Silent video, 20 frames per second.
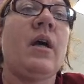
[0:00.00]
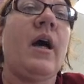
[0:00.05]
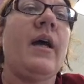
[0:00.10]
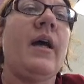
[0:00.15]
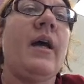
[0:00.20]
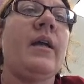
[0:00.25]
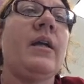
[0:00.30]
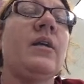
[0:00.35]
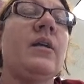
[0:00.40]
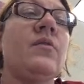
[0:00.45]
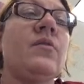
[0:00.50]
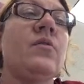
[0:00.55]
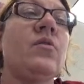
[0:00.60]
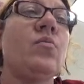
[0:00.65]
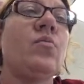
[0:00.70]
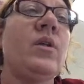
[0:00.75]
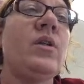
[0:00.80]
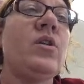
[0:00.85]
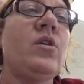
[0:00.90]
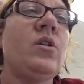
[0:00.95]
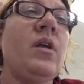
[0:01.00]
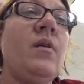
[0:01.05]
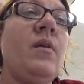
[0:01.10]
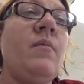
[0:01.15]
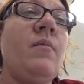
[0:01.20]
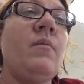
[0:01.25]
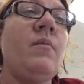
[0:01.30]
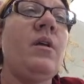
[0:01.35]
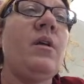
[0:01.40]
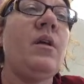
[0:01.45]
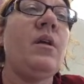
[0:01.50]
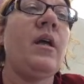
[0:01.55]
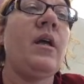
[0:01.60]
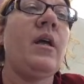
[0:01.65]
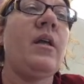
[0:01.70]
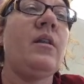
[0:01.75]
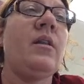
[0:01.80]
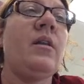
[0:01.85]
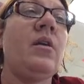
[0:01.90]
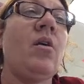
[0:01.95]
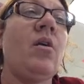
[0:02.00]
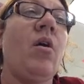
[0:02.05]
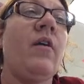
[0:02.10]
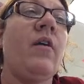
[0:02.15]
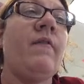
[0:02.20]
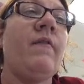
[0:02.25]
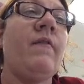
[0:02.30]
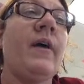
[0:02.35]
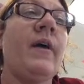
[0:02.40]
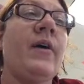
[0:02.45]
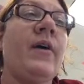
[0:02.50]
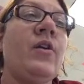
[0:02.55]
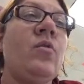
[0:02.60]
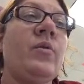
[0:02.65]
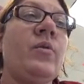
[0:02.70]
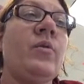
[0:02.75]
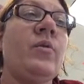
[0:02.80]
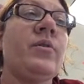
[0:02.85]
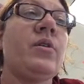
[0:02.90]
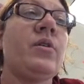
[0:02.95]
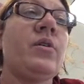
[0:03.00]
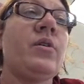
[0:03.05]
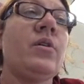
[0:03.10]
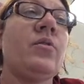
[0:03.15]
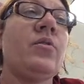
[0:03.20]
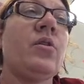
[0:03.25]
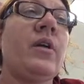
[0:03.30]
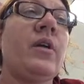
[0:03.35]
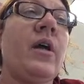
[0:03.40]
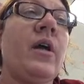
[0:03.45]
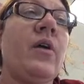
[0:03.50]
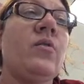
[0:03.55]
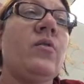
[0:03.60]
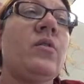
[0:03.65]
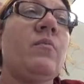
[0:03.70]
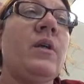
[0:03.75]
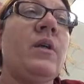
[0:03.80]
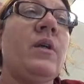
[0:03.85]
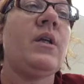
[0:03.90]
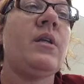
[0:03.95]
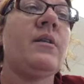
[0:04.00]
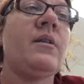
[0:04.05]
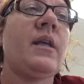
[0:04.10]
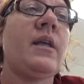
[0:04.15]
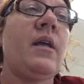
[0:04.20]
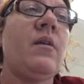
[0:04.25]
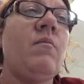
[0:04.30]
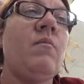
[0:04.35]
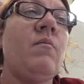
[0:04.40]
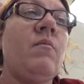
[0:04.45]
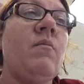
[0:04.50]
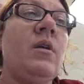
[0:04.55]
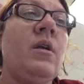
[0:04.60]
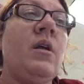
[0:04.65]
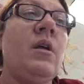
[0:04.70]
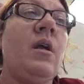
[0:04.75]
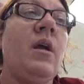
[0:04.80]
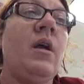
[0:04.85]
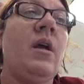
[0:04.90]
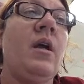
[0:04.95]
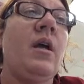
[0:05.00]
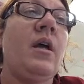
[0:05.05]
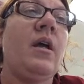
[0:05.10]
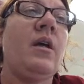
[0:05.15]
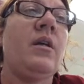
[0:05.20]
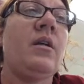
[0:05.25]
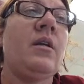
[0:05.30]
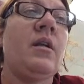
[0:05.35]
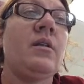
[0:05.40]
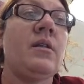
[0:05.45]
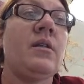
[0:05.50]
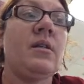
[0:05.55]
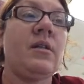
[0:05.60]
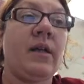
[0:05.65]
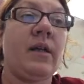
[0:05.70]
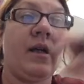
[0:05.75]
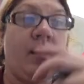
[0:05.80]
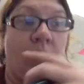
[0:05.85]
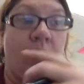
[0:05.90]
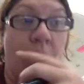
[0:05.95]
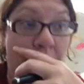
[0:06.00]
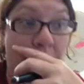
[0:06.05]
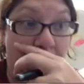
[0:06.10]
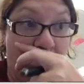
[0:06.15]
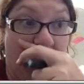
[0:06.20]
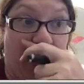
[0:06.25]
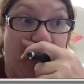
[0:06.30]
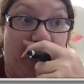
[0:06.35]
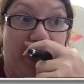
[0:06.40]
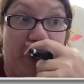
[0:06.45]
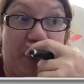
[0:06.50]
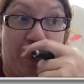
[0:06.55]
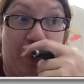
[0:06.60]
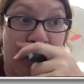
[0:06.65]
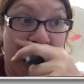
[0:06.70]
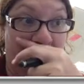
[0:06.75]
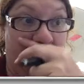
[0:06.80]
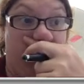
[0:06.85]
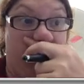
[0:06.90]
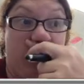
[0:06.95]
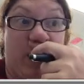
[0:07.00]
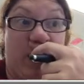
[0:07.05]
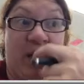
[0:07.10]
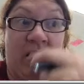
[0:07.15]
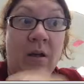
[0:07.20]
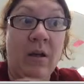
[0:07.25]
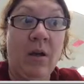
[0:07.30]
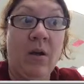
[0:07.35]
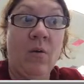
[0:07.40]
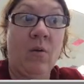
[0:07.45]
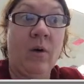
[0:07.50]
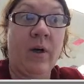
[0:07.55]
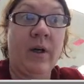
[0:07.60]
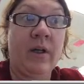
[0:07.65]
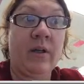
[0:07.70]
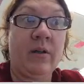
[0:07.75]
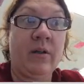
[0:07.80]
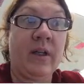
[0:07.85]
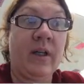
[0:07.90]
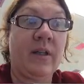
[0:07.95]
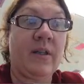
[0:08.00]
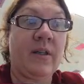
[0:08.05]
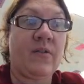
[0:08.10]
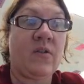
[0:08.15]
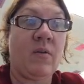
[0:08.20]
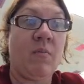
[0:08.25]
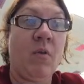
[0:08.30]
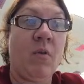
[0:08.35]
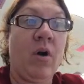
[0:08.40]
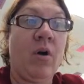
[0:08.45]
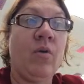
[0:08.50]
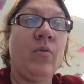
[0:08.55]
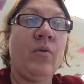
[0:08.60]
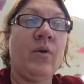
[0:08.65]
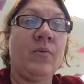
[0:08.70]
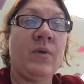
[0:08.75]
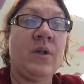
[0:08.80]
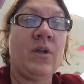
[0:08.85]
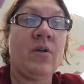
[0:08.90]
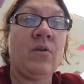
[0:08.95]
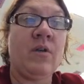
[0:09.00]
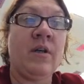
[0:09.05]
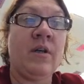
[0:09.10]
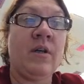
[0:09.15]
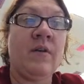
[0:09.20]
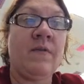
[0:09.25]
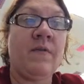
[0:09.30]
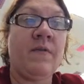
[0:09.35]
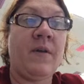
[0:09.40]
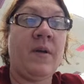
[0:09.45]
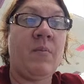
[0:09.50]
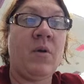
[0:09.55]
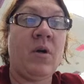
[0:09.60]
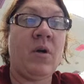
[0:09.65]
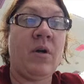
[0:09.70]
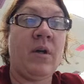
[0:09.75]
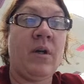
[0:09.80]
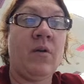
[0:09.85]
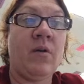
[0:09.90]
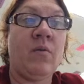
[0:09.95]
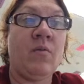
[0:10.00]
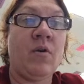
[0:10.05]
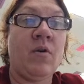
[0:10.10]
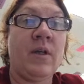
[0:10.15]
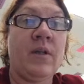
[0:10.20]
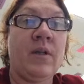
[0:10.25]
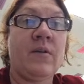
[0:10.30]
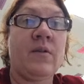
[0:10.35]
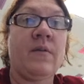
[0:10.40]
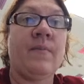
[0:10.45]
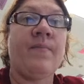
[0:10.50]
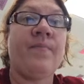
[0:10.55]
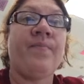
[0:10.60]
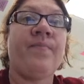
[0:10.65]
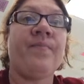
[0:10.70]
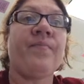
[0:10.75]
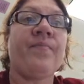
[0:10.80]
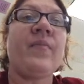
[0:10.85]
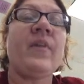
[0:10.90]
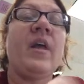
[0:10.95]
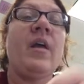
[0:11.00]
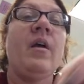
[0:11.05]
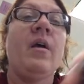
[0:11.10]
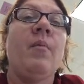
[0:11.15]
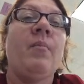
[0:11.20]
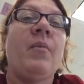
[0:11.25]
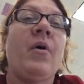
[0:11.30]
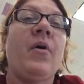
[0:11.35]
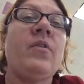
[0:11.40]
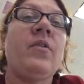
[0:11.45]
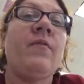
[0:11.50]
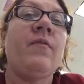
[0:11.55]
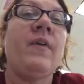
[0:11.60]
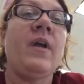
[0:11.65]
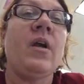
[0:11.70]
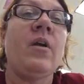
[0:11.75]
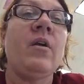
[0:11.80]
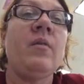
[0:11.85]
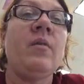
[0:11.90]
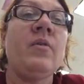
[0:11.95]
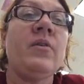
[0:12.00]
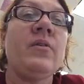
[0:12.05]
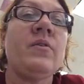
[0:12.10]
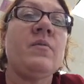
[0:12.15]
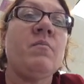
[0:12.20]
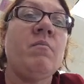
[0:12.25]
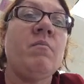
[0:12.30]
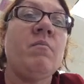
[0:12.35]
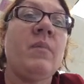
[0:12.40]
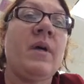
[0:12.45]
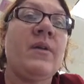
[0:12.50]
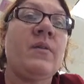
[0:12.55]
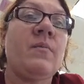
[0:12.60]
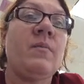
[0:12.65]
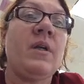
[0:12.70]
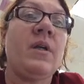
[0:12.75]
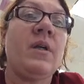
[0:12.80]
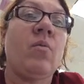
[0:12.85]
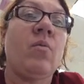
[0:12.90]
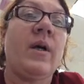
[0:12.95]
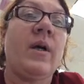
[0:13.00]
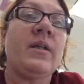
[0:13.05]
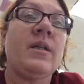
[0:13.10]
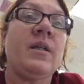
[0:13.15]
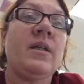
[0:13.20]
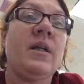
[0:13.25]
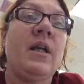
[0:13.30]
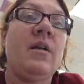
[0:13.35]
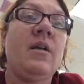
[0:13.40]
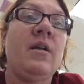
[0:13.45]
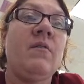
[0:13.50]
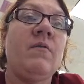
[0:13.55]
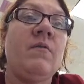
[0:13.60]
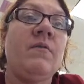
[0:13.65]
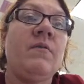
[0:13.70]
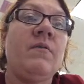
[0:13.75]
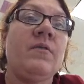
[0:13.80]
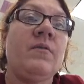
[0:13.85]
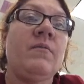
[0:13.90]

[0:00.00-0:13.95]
I can switch them and the R value will still turn out to the same. And since I know you probably don't believe me, we're going to look at this tomorrow when we do the femur and humerus. Both variables must be quantitative,